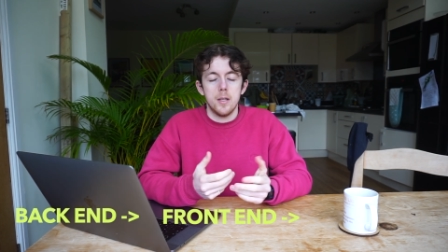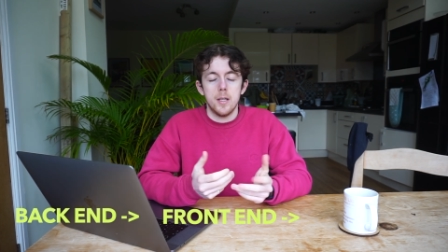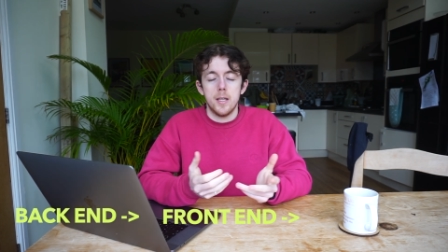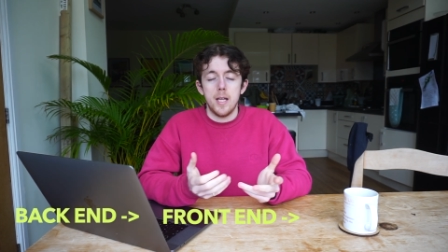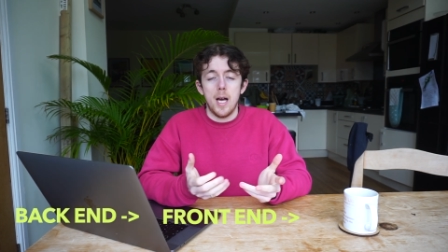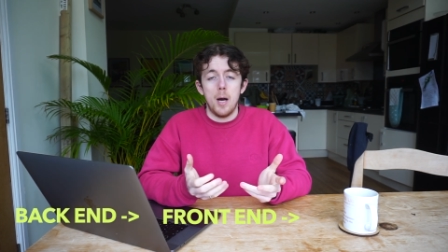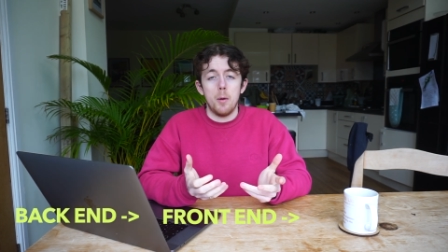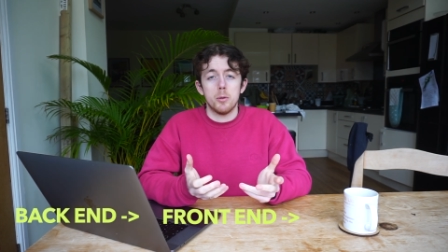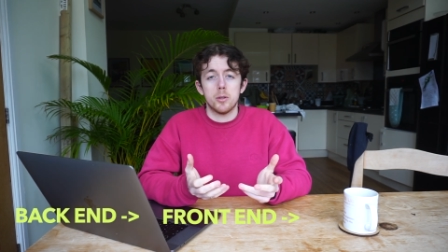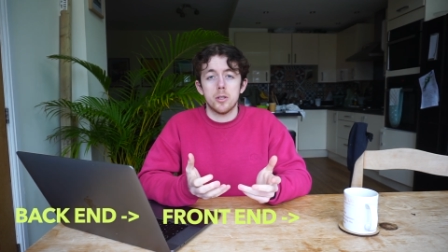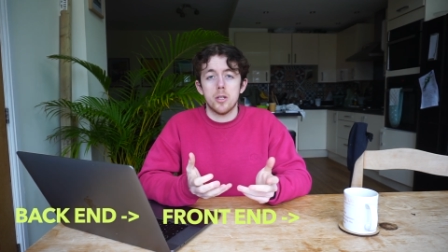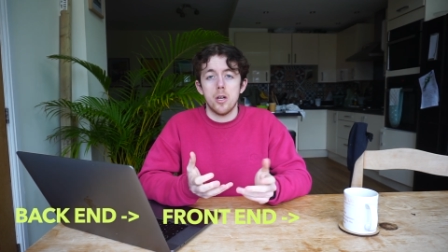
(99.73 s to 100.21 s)

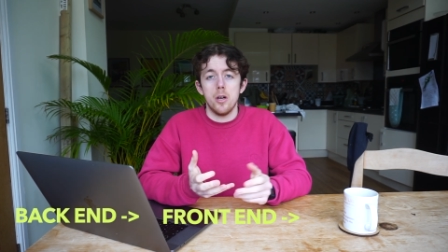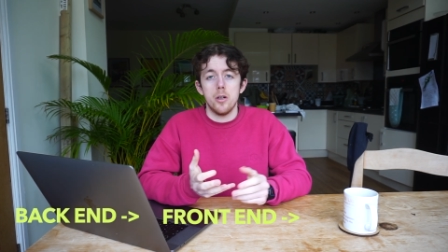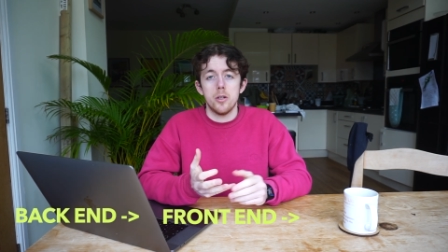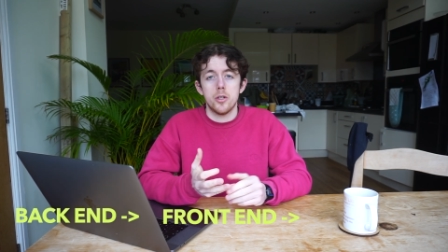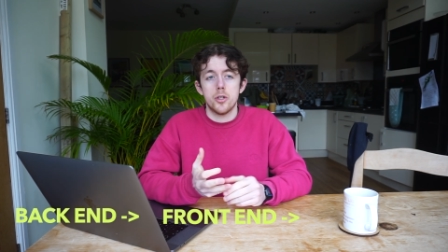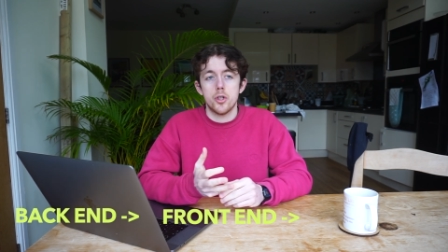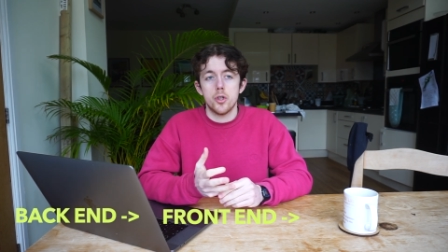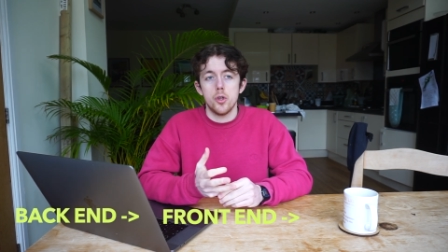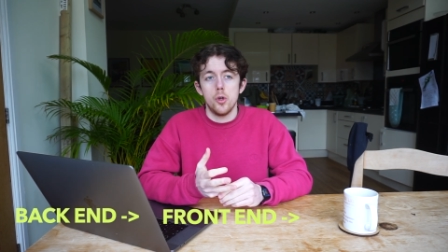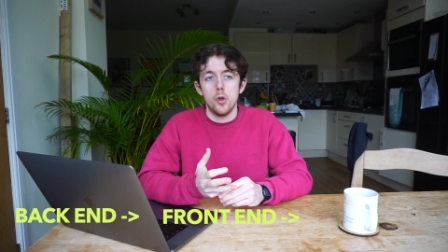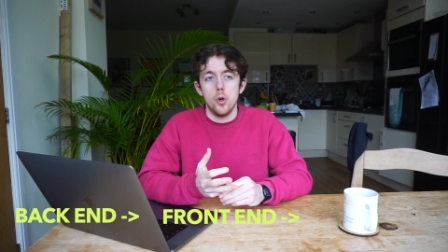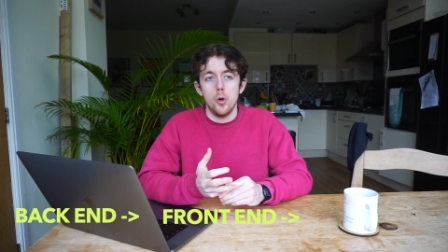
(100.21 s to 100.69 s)
That was cut
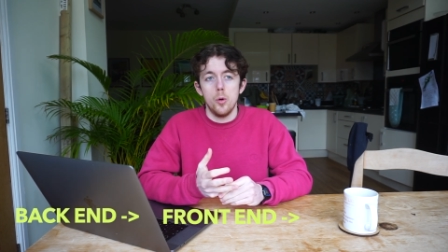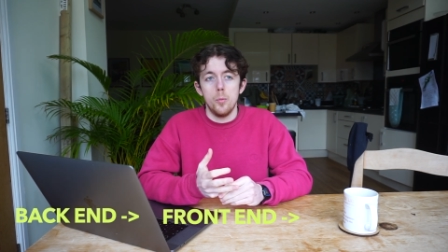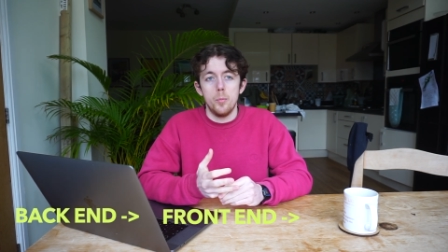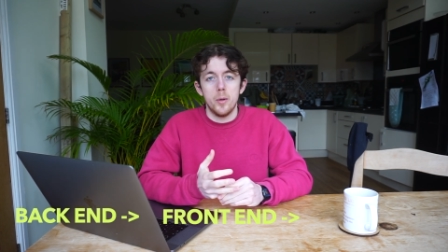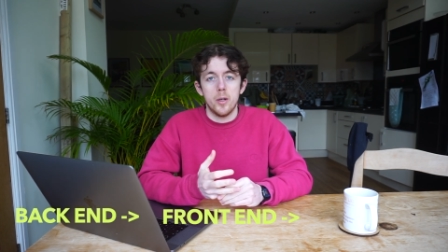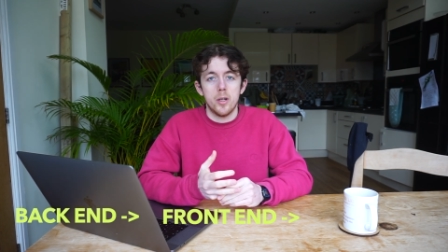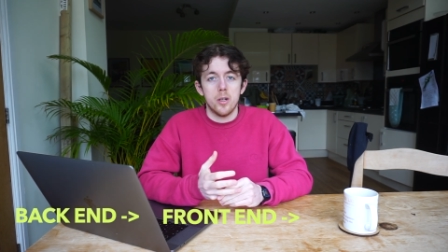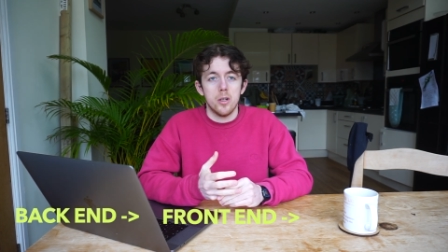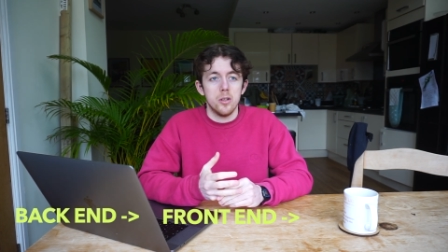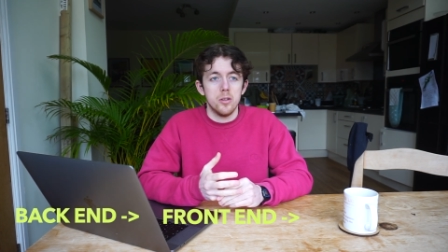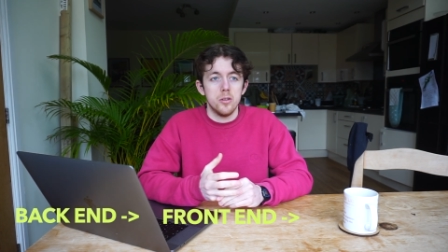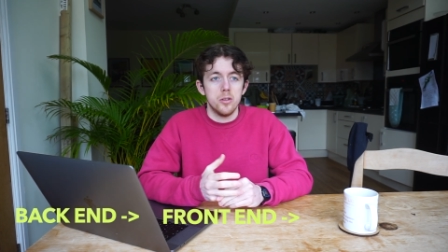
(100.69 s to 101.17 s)
short
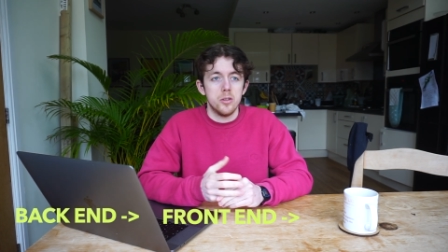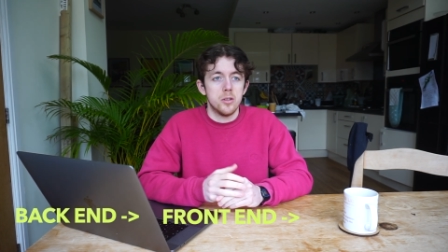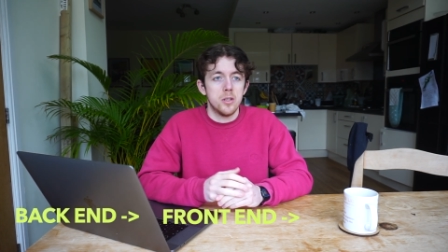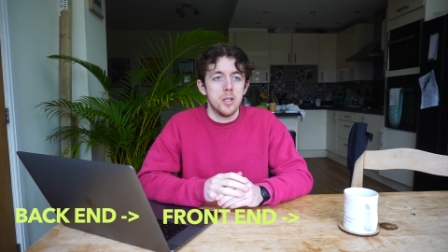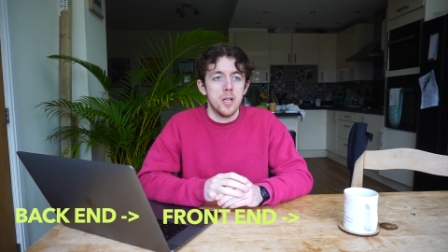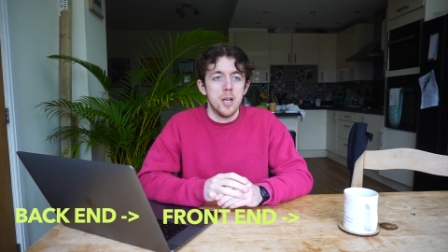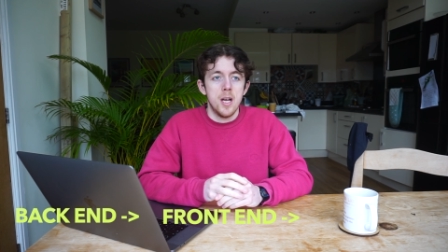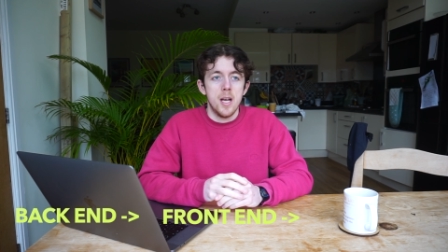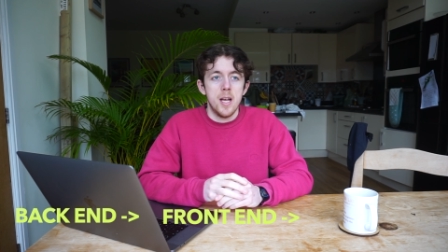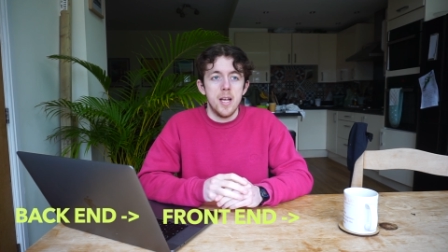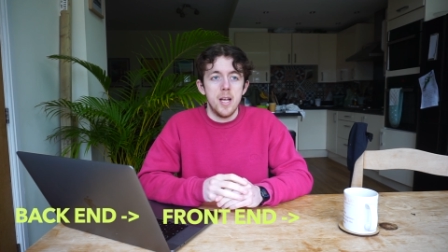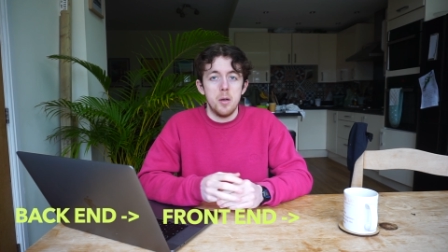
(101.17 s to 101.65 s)
because
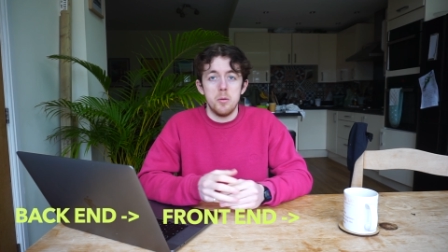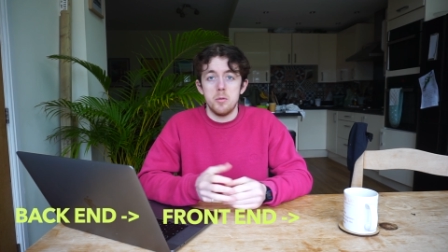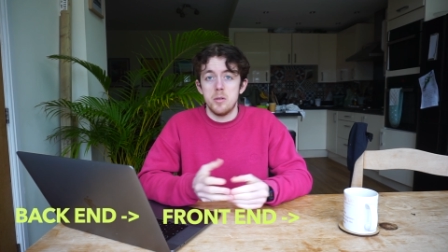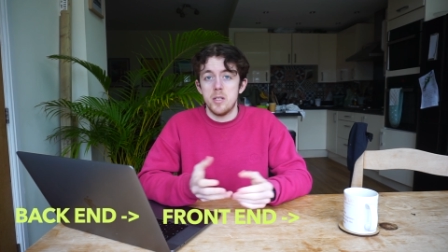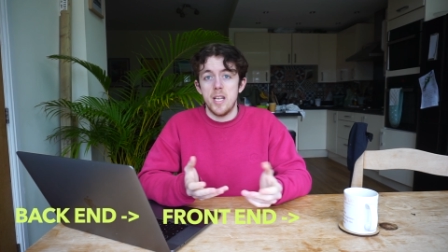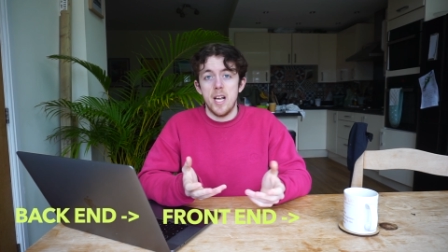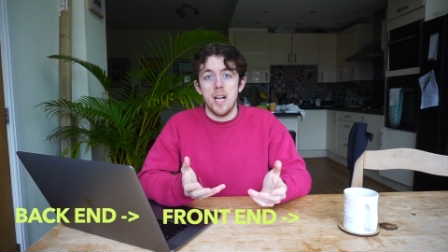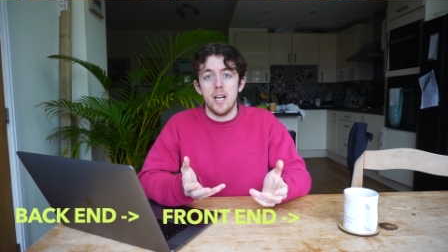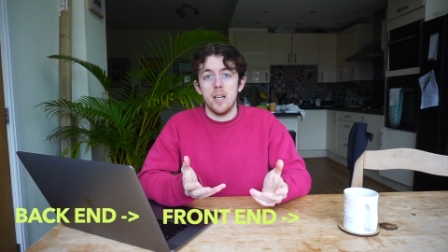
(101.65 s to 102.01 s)
it was the